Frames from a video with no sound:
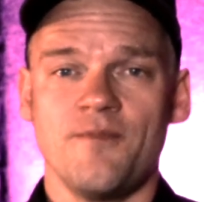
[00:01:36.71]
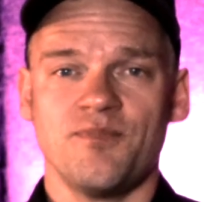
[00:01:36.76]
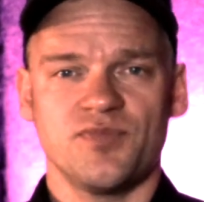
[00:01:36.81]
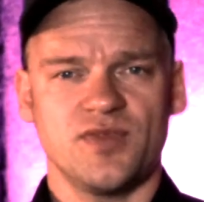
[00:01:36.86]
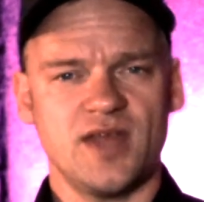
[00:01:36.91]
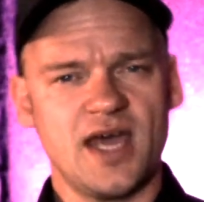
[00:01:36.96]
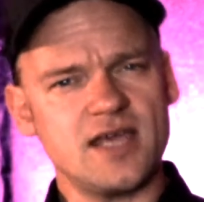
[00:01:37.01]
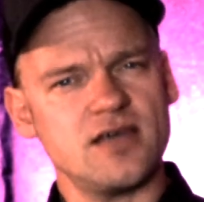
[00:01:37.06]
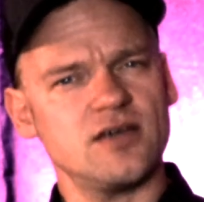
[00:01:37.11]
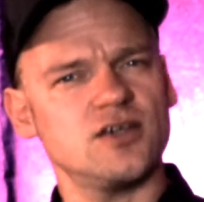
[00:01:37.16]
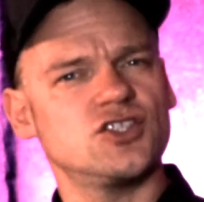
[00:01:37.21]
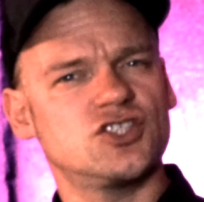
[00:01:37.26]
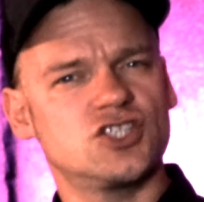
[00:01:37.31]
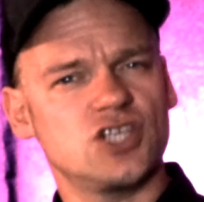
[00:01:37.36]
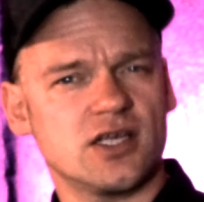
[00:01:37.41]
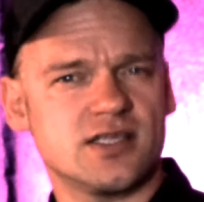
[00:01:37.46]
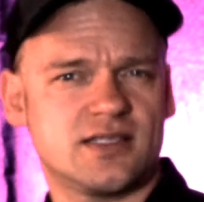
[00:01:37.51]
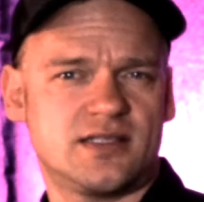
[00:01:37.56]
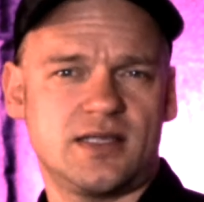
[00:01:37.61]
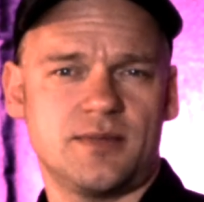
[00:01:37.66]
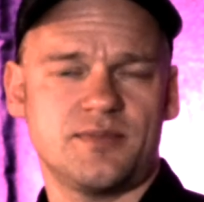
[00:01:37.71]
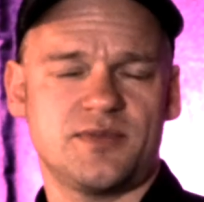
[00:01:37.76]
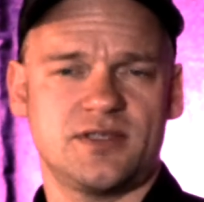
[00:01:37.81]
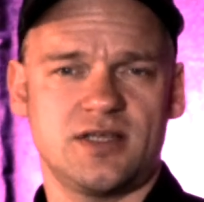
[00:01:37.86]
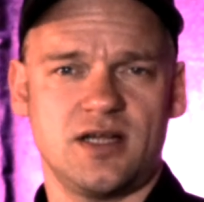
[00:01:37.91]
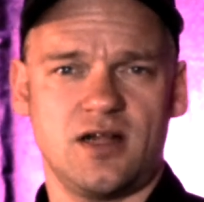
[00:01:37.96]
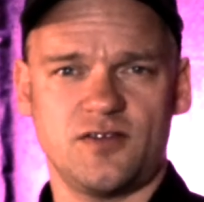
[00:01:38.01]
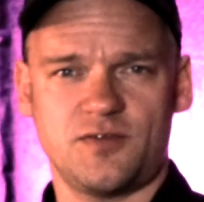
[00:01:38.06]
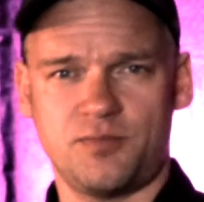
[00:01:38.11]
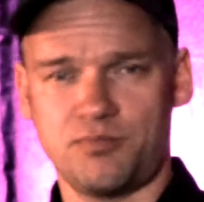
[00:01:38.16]
they adjust
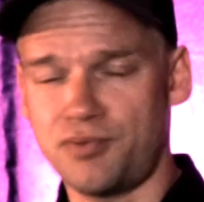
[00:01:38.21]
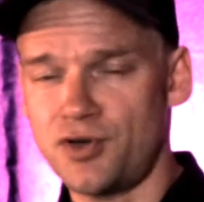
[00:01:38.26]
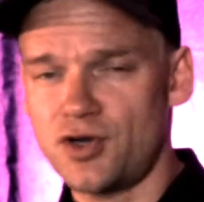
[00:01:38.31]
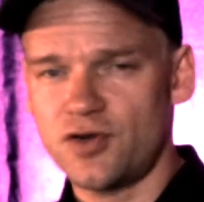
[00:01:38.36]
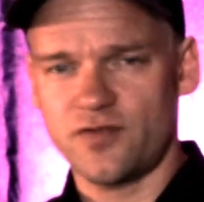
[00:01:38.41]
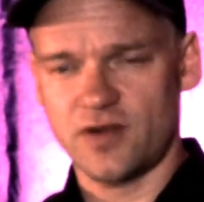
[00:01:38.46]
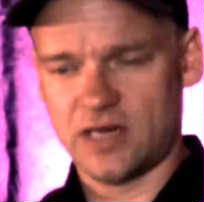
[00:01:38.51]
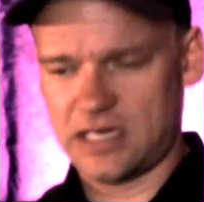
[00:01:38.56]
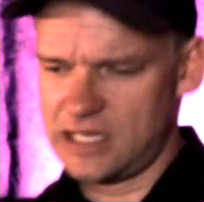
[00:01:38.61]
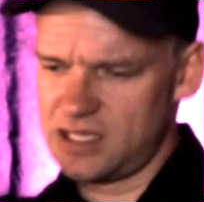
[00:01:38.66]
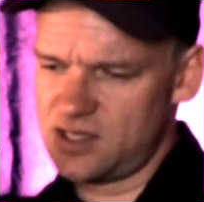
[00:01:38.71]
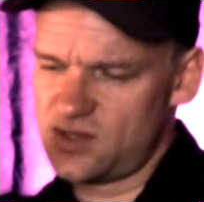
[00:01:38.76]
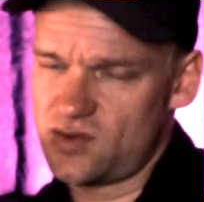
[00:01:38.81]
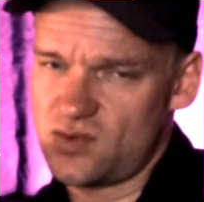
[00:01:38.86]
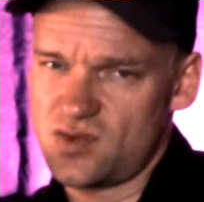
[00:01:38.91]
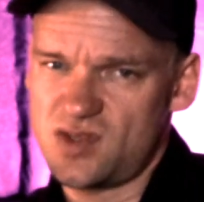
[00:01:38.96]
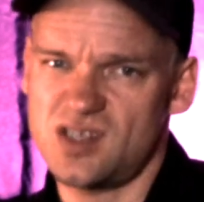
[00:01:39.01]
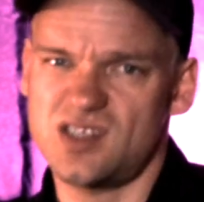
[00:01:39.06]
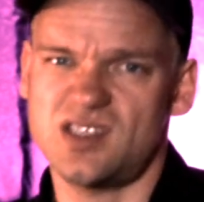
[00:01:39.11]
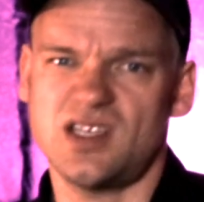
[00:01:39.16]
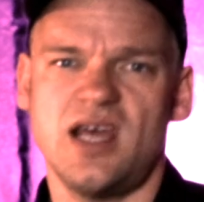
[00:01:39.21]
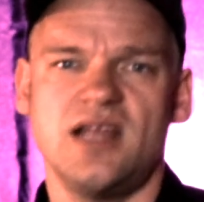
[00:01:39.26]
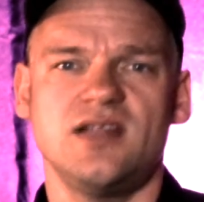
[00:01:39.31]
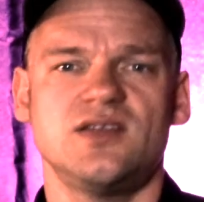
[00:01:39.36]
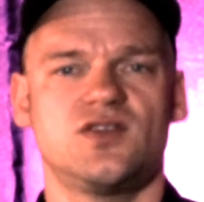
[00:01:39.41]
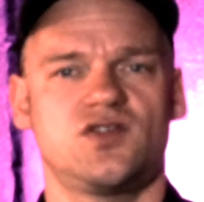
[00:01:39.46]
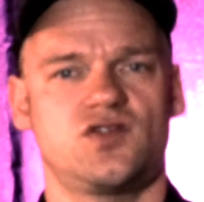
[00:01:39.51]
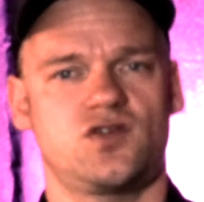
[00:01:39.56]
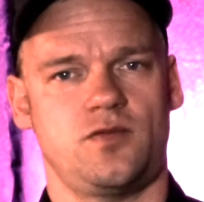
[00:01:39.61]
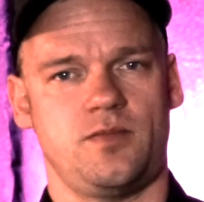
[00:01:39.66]
themselves perfectly to this
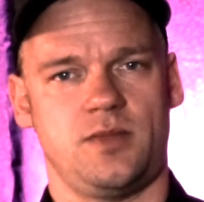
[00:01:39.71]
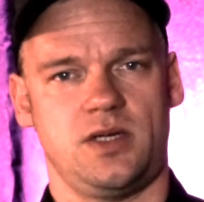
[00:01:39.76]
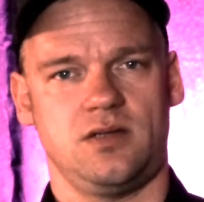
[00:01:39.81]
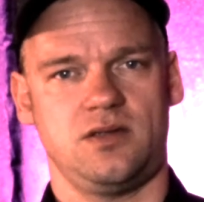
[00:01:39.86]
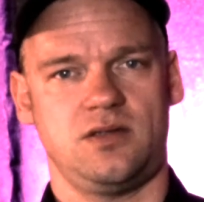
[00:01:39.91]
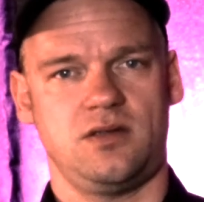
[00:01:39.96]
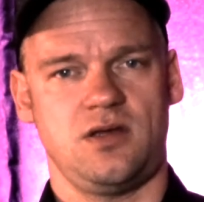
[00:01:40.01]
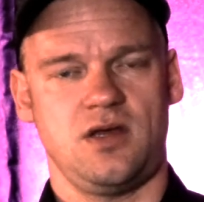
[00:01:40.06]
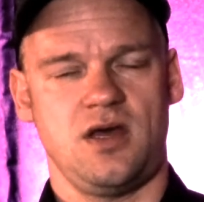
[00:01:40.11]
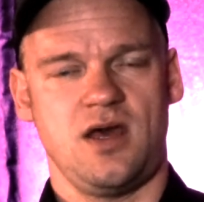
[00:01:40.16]
instrument.